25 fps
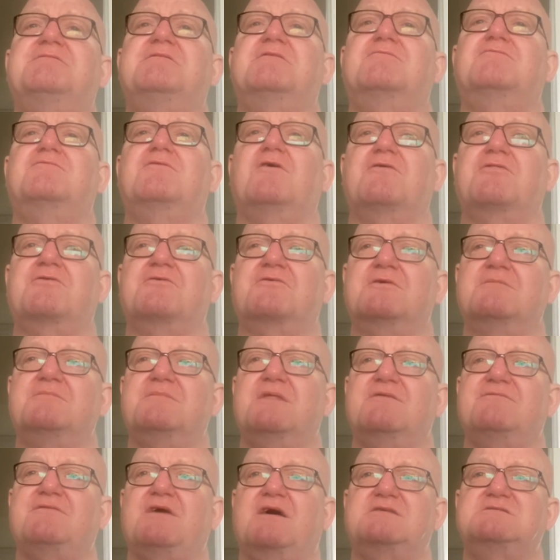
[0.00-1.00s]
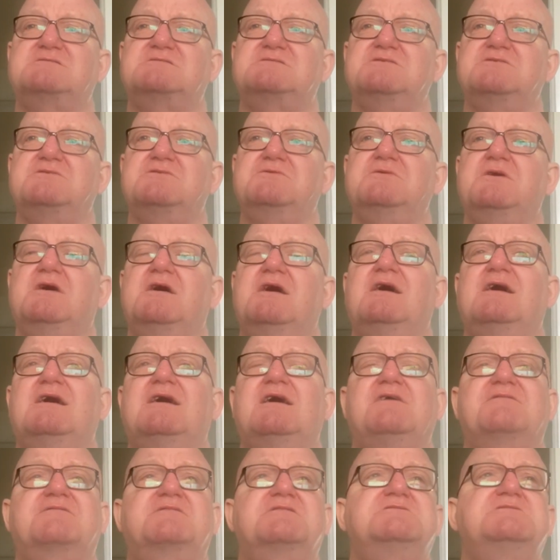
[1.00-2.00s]
for Rotherham. They've had 2,
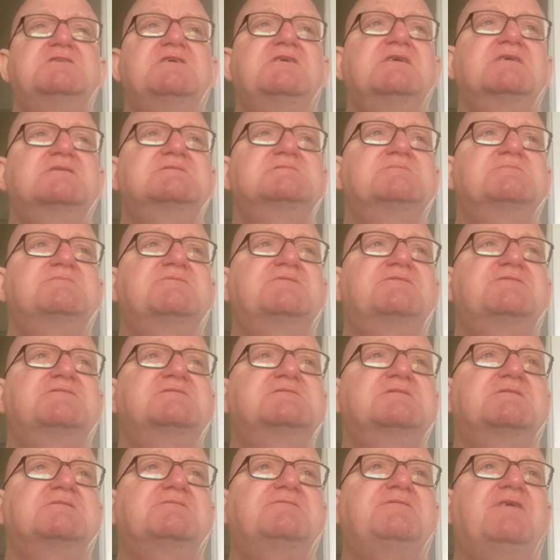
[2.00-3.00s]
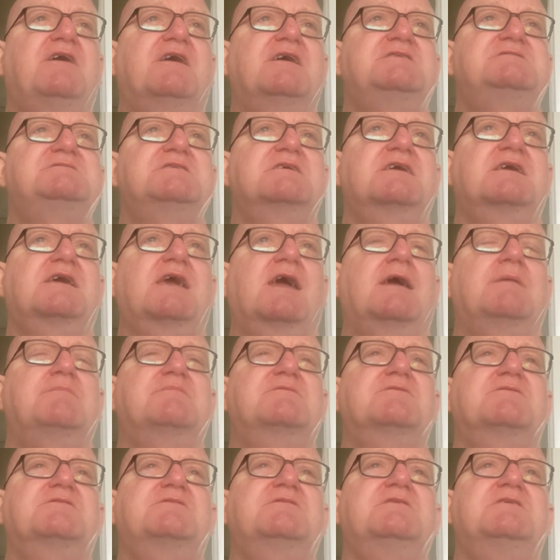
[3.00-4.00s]
after showing some sort of fighting
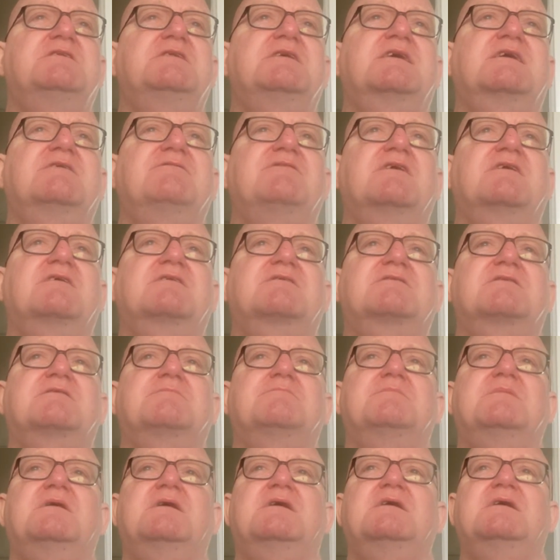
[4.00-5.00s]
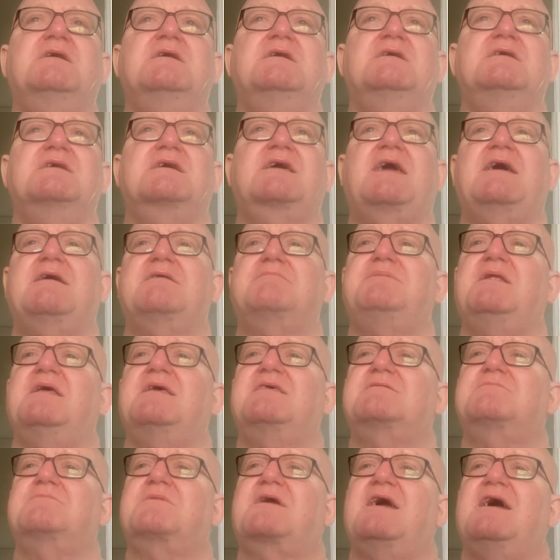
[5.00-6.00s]
games, or certainly playing some
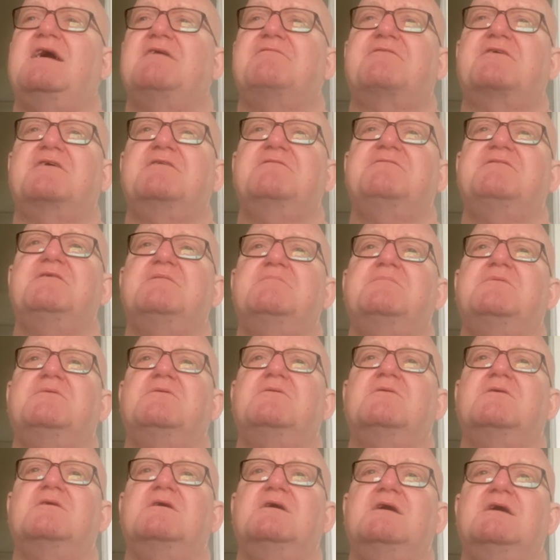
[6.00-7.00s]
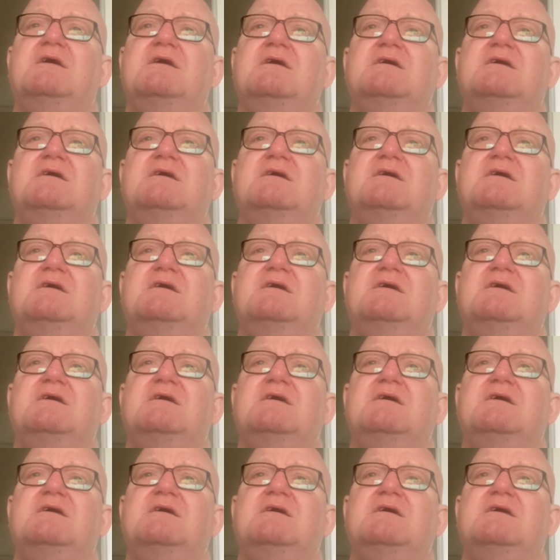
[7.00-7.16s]
carefree football.